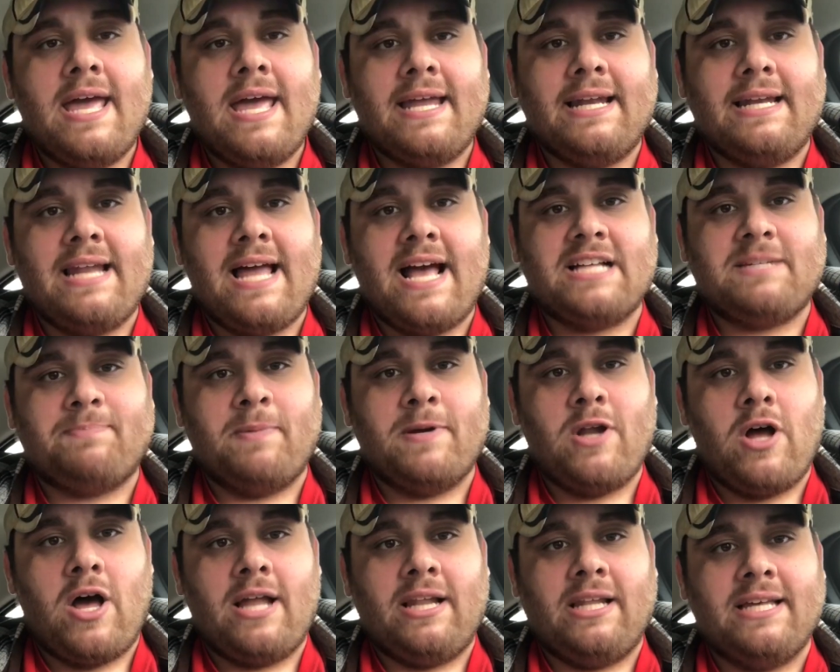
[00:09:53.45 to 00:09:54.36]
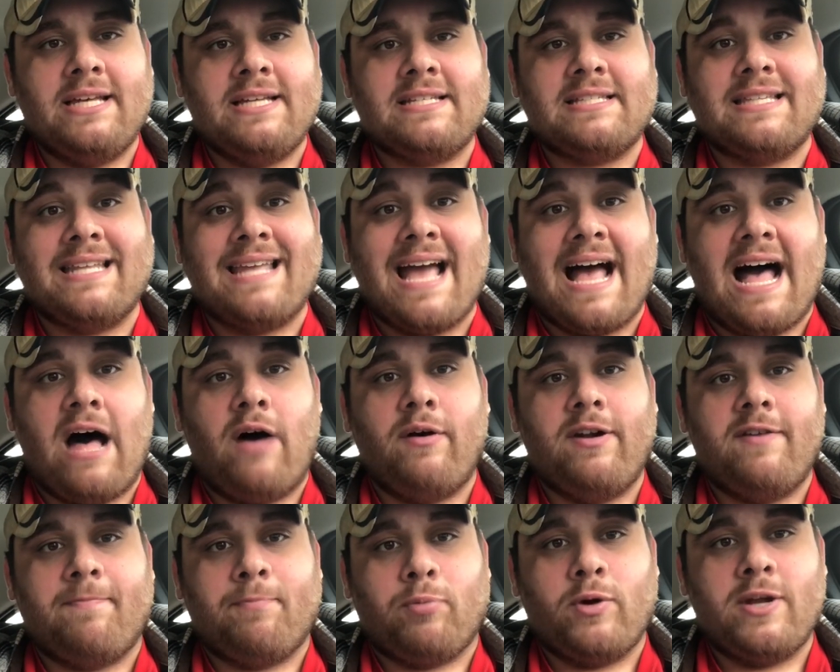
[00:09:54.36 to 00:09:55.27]
And last but not least, the
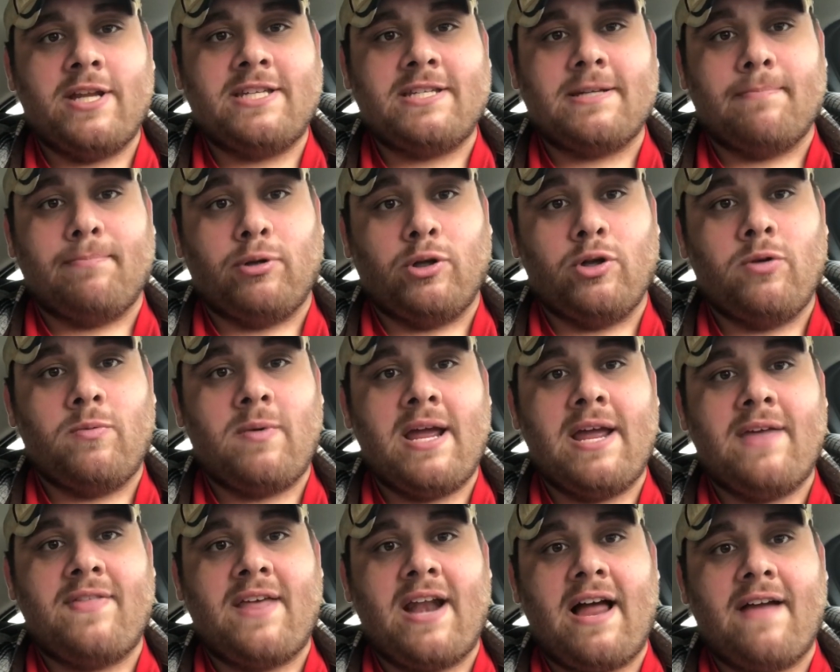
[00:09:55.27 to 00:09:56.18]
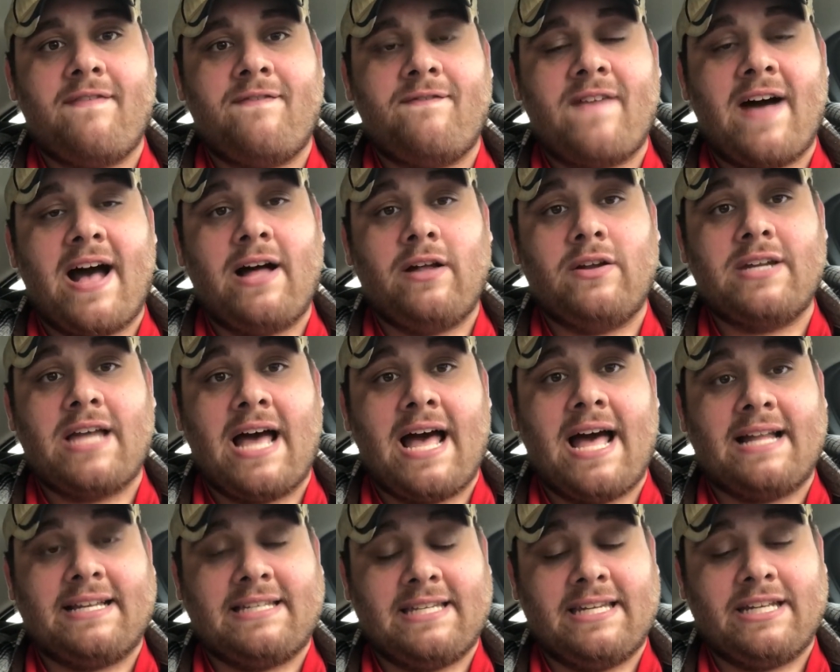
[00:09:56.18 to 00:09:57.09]
out of print Blu-ray that I found
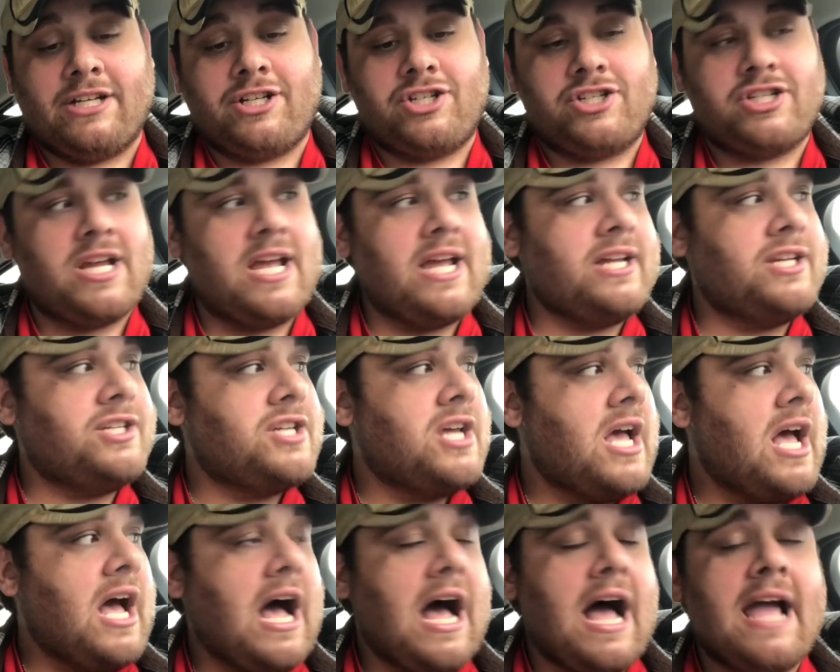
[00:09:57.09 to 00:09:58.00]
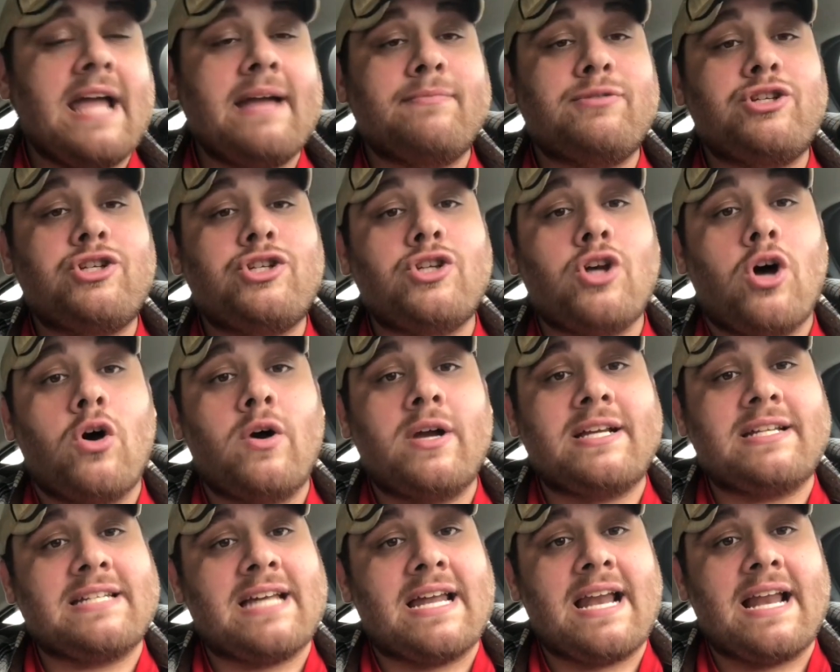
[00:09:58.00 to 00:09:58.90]
at the exchange. I am so
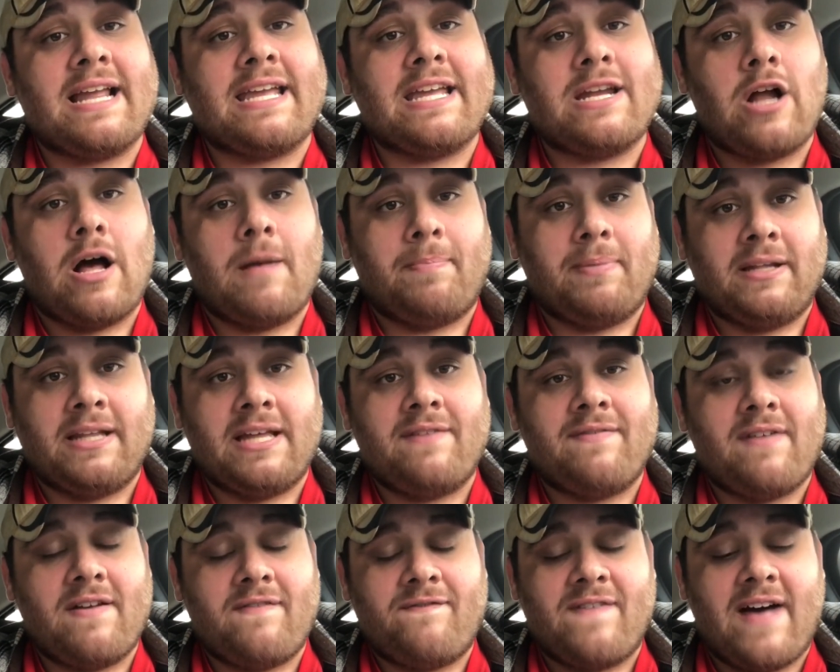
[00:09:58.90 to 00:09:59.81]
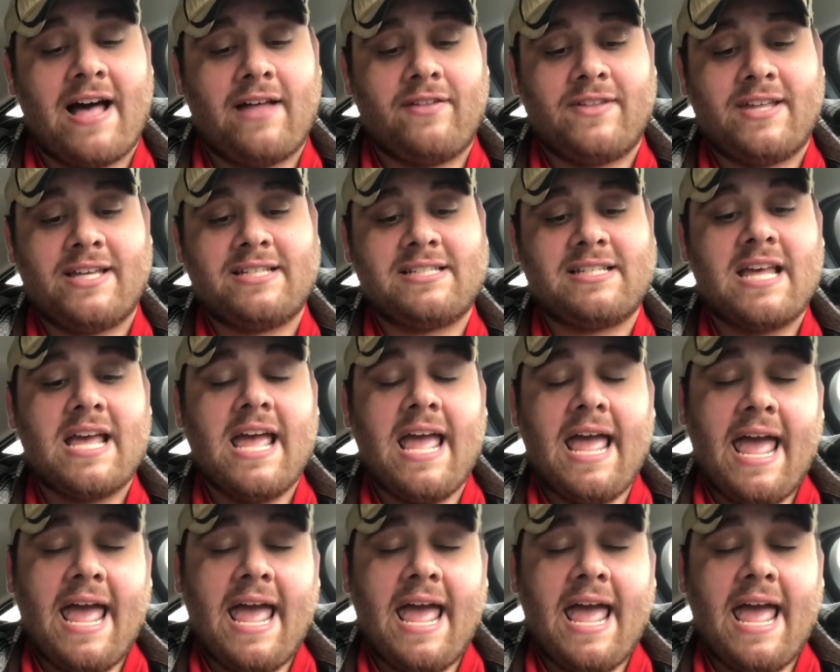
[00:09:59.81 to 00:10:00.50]
excited. I cannot believe I found this.